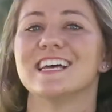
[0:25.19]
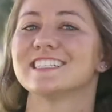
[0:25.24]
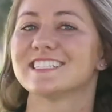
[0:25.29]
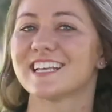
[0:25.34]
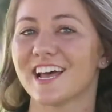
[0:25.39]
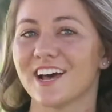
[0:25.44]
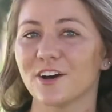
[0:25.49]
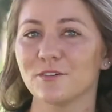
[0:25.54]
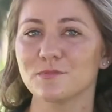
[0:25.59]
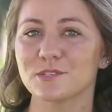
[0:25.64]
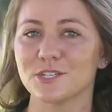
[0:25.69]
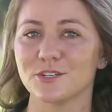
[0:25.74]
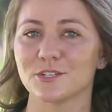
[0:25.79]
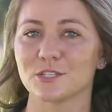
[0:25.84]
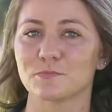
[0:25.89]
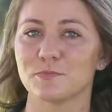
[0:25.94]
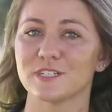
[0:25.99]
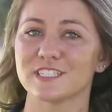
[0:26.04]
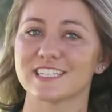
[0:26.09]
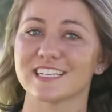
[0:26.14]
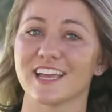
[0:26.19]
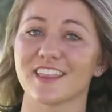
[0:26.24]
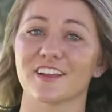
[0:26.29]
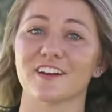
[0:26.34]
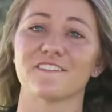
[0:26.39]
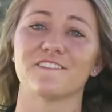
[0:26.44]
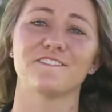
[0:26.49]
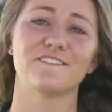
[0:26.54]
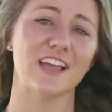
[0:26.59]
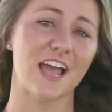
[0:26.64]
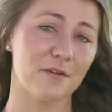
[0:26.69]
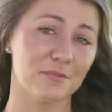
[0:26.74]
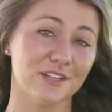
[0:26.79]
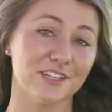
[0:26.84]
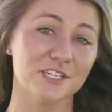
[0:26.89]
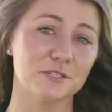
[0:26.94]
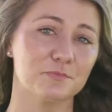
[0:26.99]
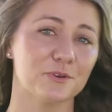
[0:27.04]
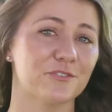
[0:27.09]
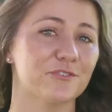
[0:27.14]
to help students put together a
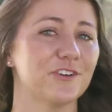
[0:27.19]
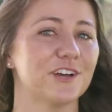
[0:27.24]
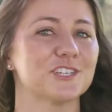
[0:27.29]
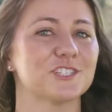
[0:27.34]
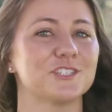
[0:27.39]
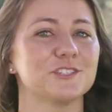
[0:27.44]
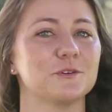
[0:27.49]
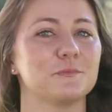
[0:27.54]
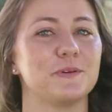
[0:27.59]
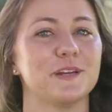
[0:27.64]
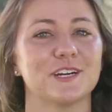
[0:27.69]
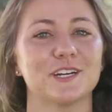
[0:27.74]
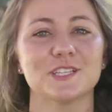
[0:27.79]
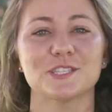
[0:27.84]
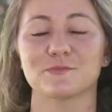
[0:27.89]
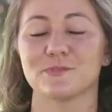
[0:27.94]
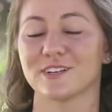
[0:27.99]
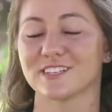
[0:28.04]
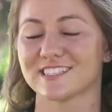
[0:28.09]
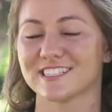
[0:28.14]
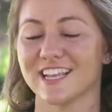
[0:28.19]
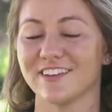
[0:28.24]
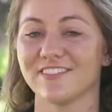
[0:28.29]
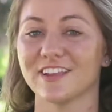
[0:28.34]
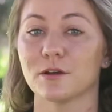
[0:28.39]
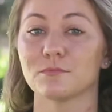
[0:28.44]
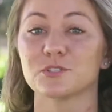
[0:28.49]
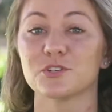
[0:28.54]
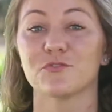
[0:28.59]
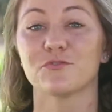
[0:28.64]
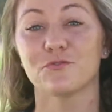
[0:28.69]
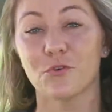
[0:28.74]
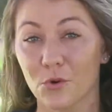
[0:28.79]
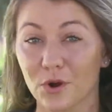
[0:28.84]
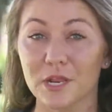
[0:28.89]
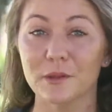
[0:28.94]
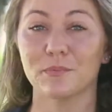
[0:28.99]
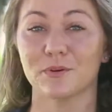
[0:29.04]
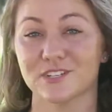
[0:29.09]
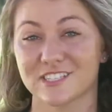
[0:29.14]
fabulous professional appearance while saving up to
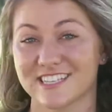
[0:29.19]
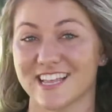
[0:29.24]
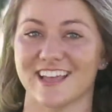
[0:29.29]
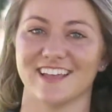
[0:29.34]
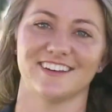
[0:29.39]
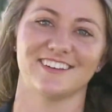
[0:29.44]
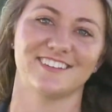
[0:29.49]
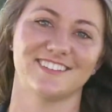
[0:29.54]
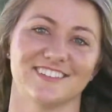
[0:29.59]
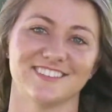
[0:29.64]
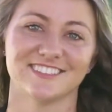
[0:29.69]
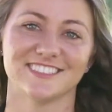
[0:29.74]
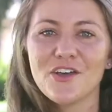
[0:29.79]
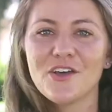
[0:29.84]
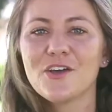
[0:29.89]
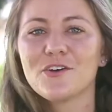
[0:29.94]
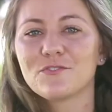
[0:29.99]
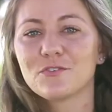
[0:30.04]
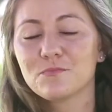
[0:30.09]
40%.